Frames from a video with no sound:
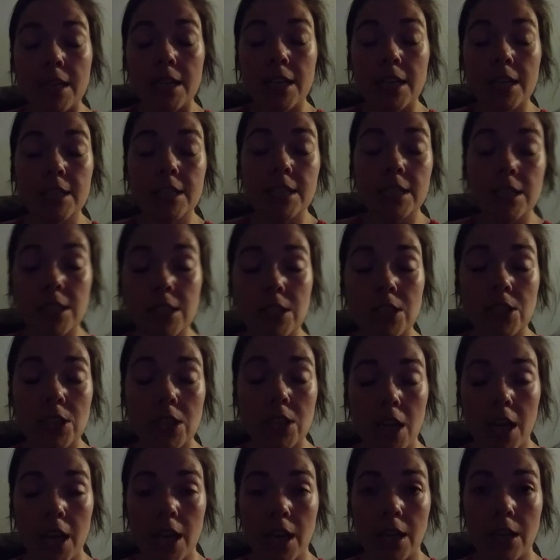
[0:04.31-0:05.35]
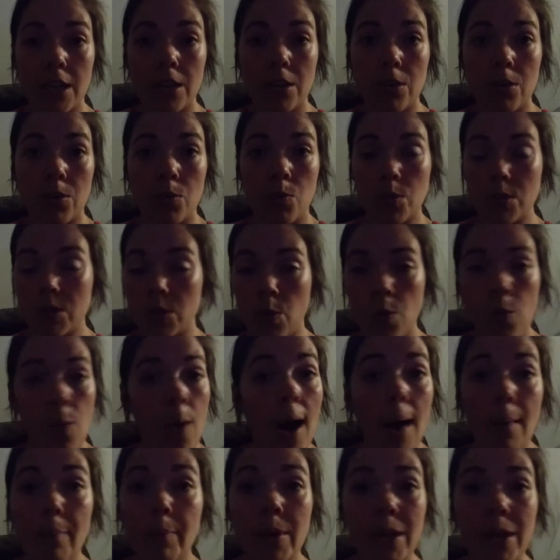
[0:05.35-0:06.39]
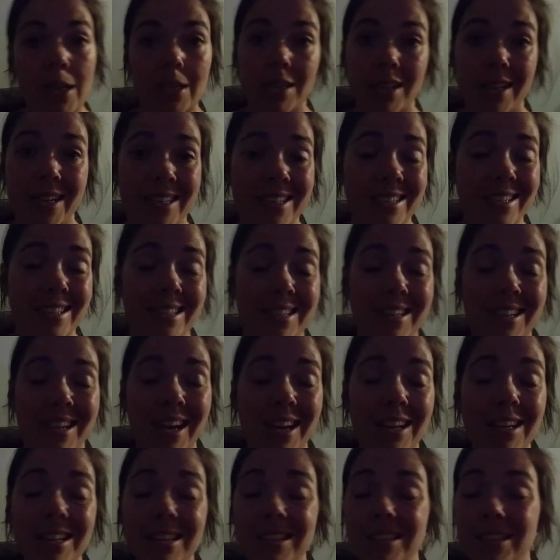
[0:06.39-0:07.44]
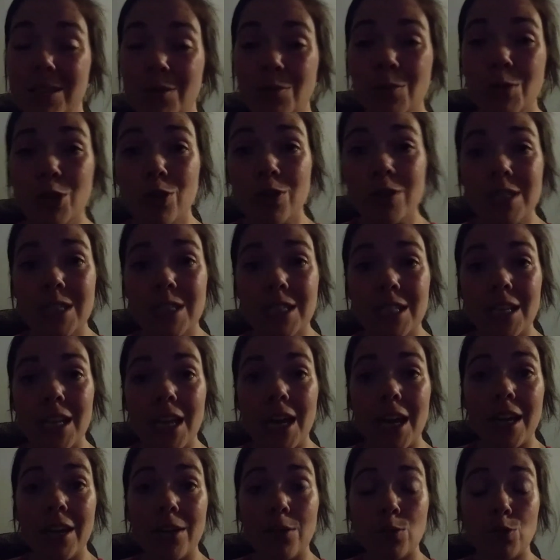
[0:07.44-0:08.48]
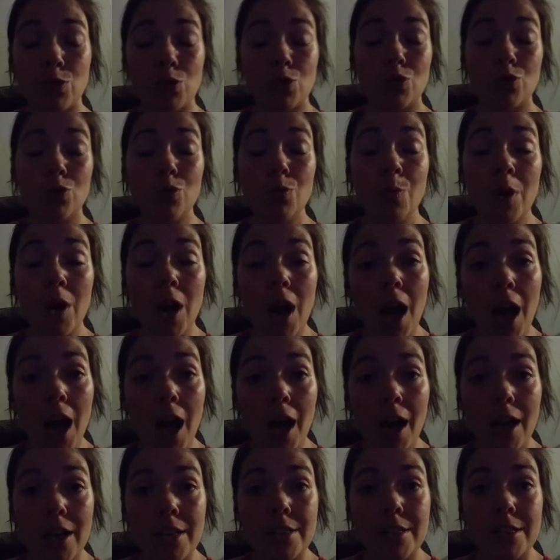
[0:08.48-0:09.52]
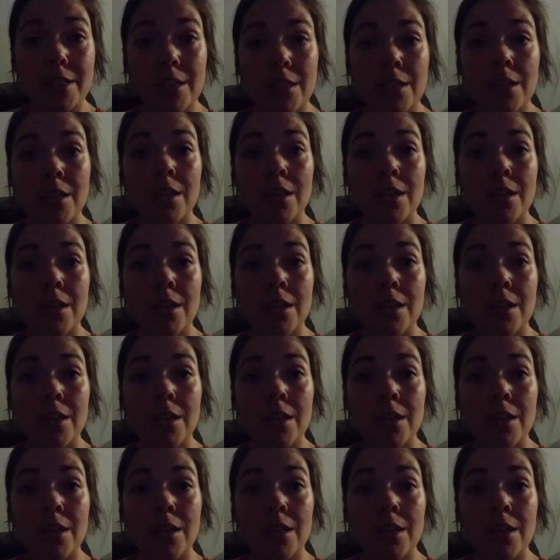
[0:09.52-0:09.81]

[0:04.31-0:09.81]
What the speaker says: It was a whopping like 90 some degrees today. It was super hot.